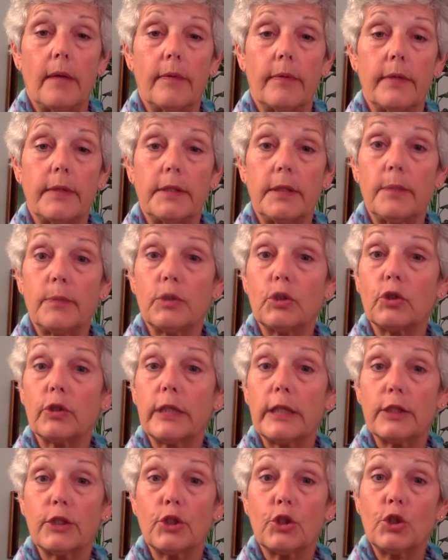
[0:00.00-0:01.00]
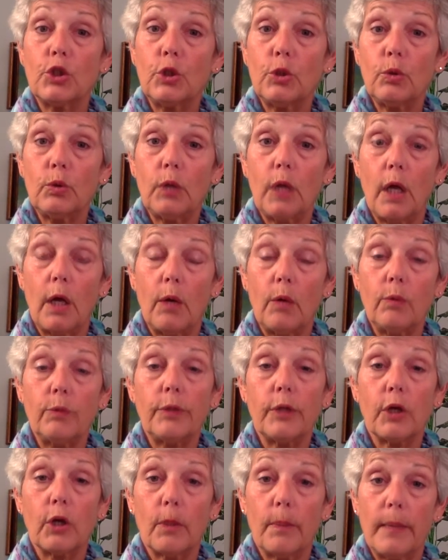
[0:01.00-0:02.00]
the temperature gets too low,
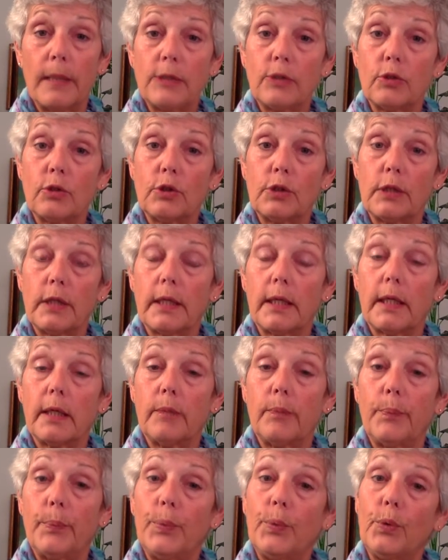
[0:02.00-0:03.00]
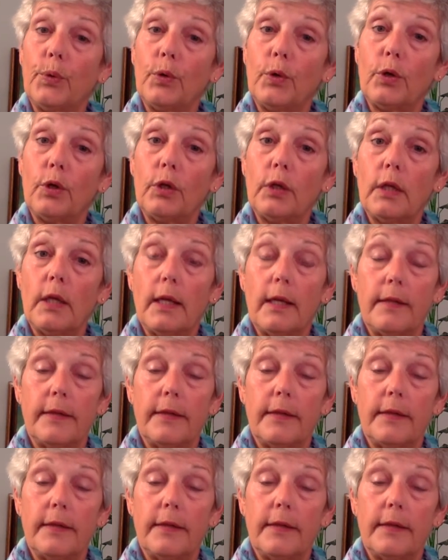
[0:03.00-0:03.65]
there are muscles that can pull